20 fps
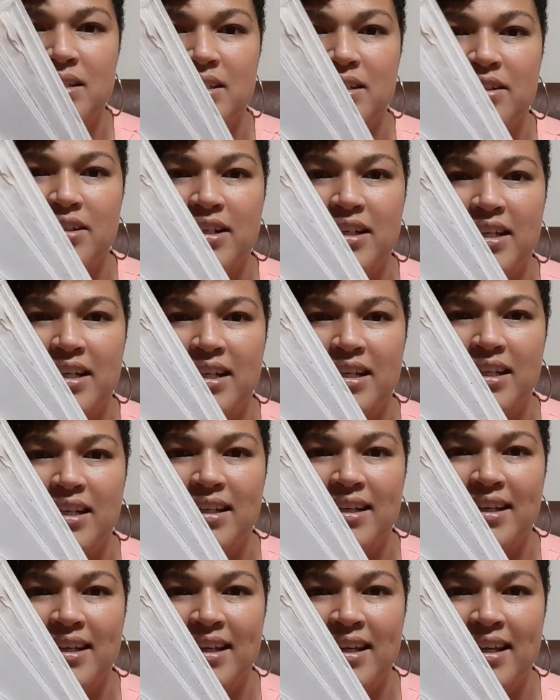dirty
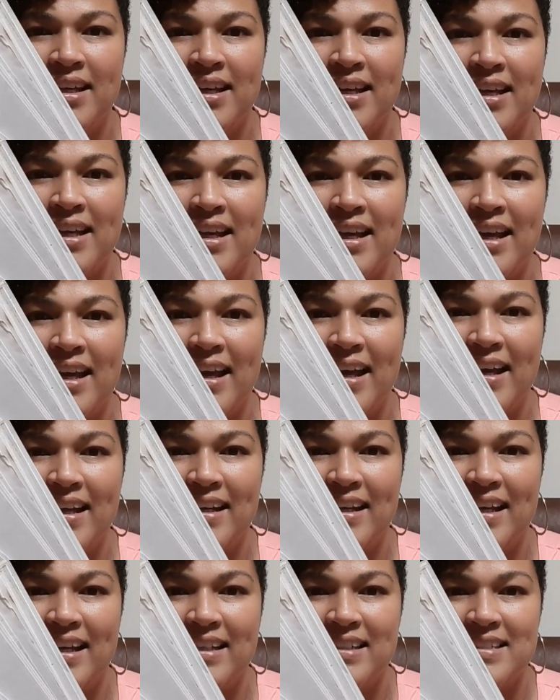
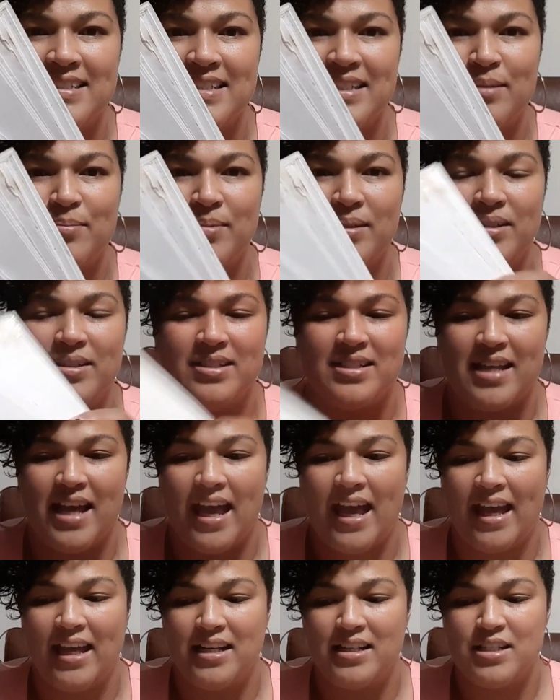and nasty because I
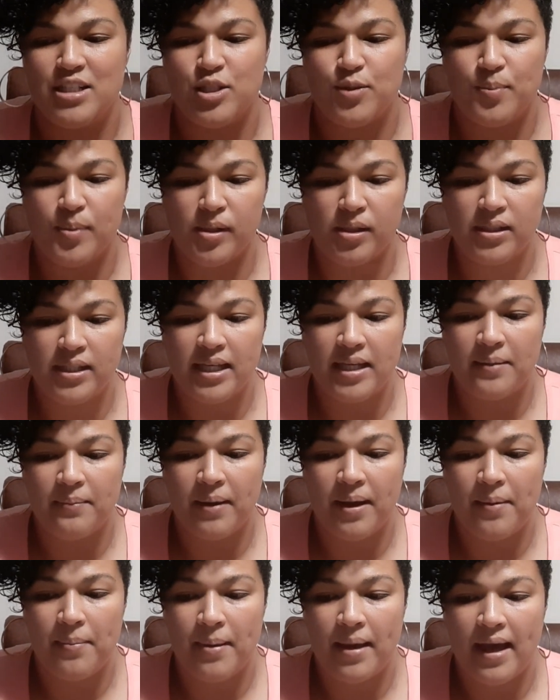had a spill in
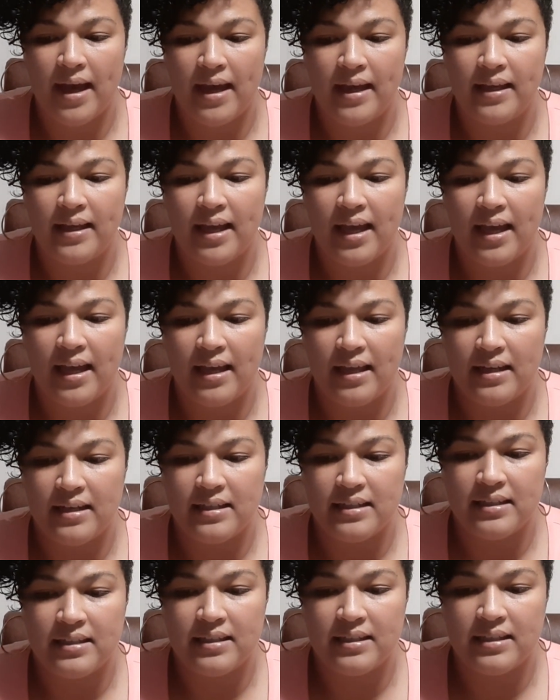my bag,
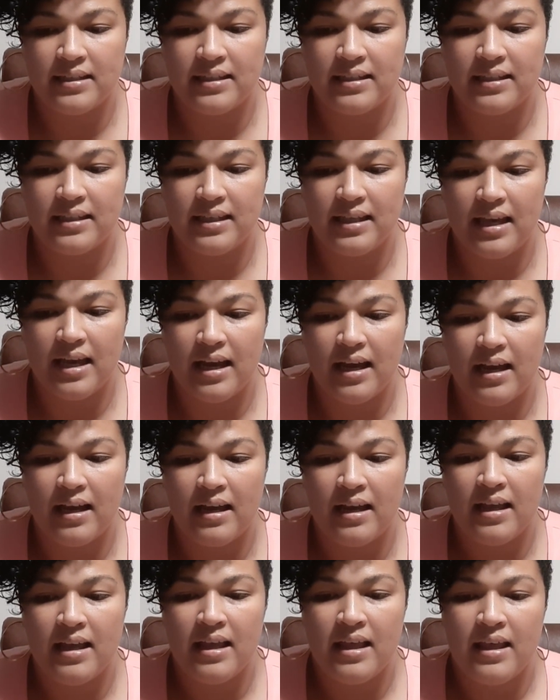and yeah,
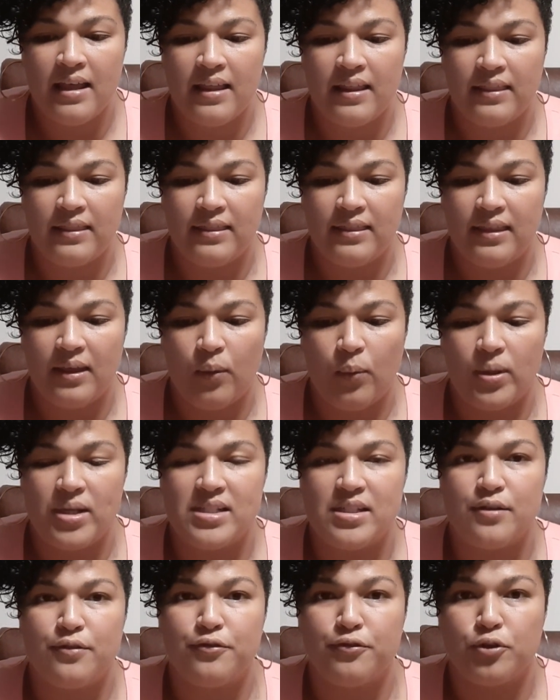there was
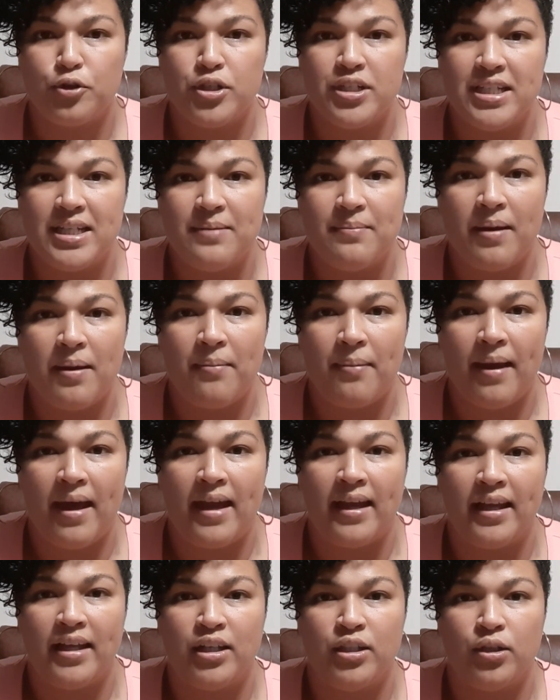a fruit in my
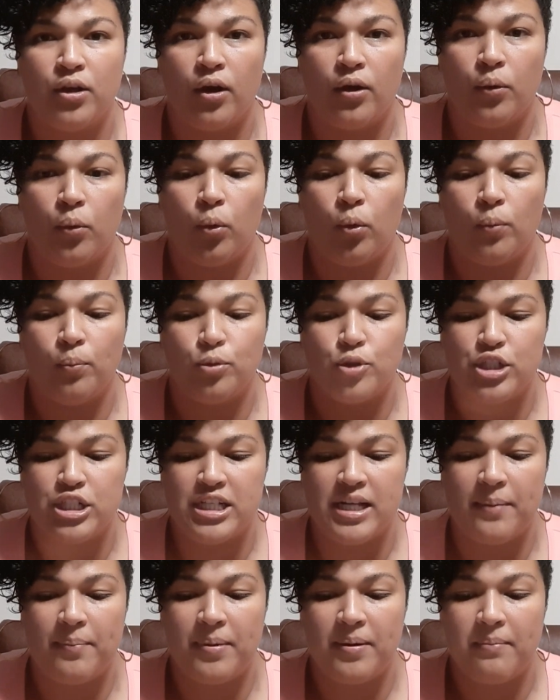bag and it got all mushed
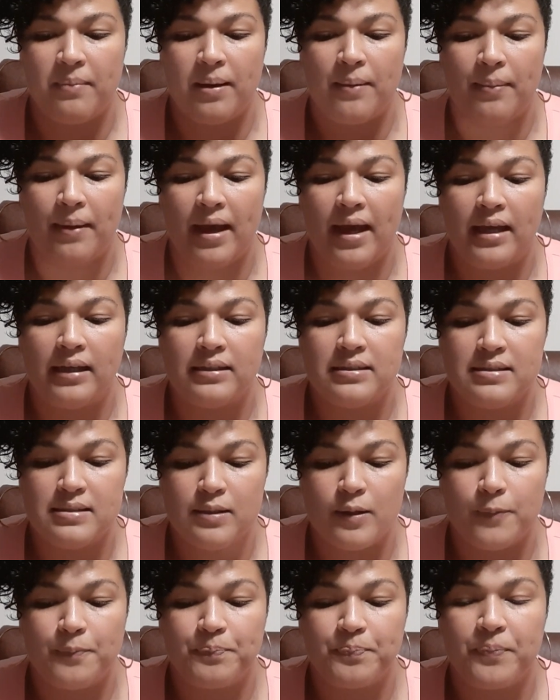up in my bag.
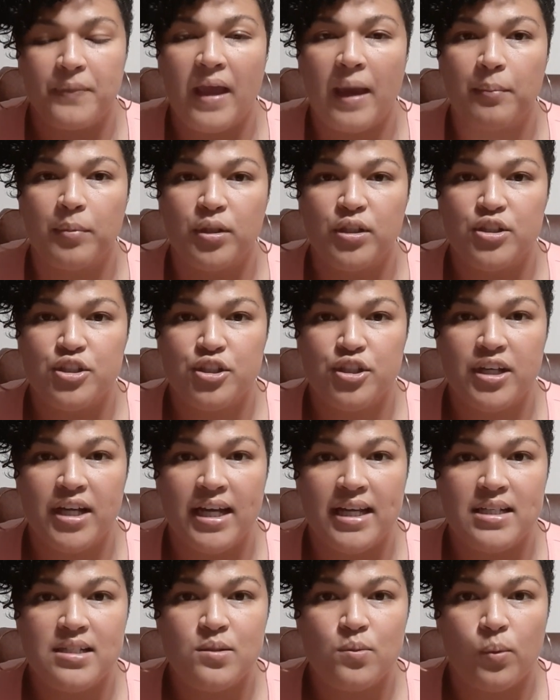So I'm going to show you
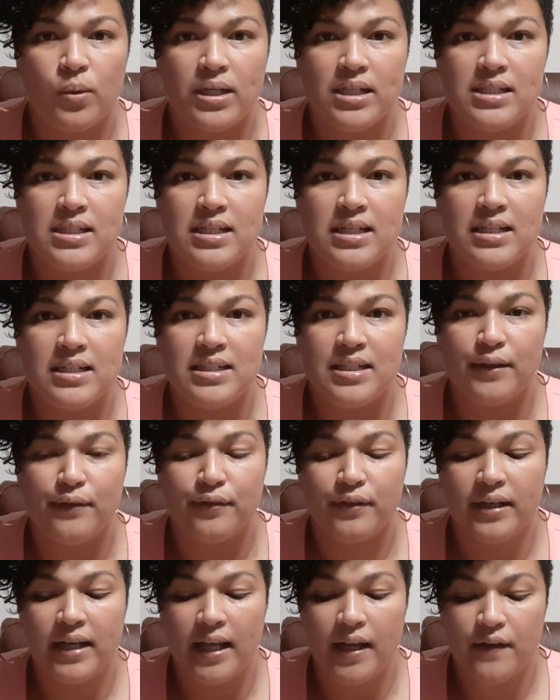guys what
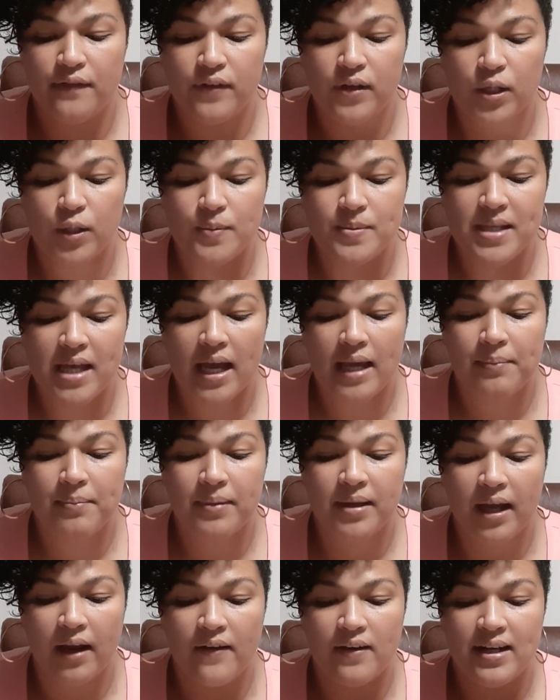different envelopes I'm
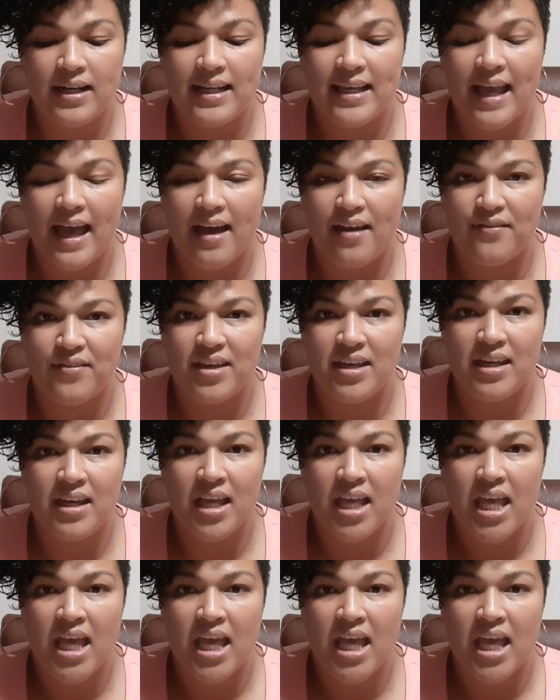currently having.